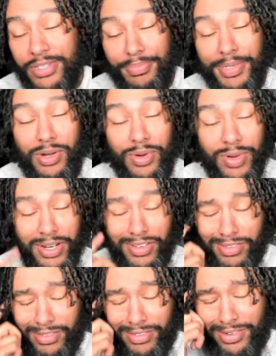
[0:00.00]
will be going
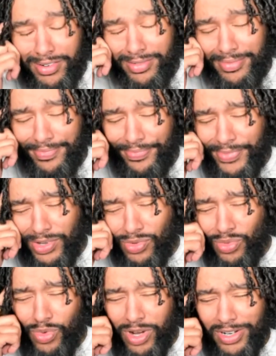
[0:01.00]
on
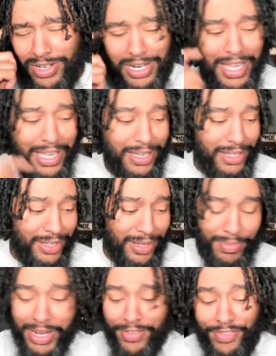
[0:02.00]
1 o'clock.
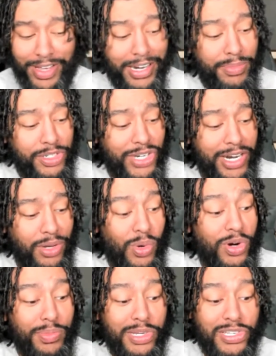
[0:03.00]
Matter of fact, let me try to order
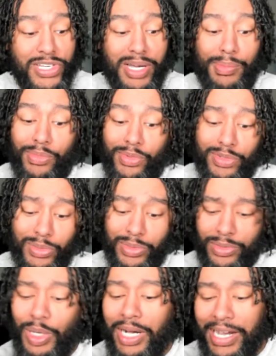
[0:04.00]
me something.
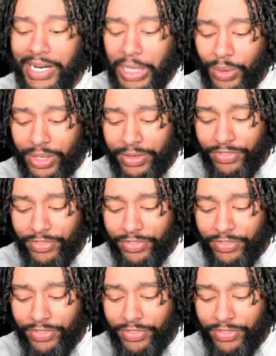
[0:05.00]
Well, I ain't ordering from